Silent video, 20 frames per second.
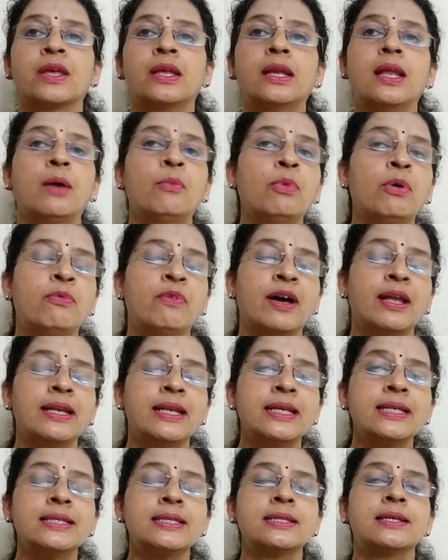Number
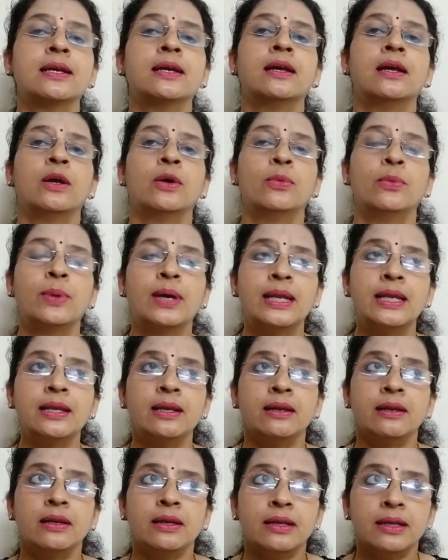one is
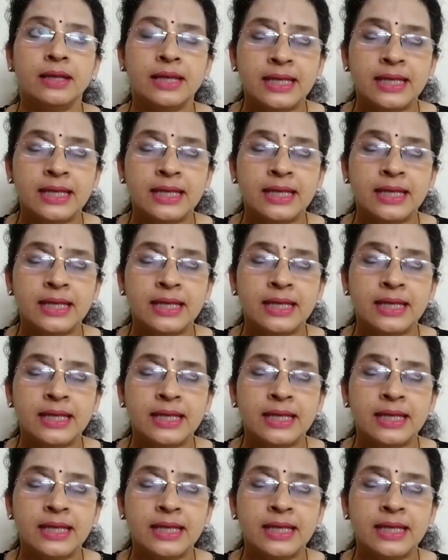when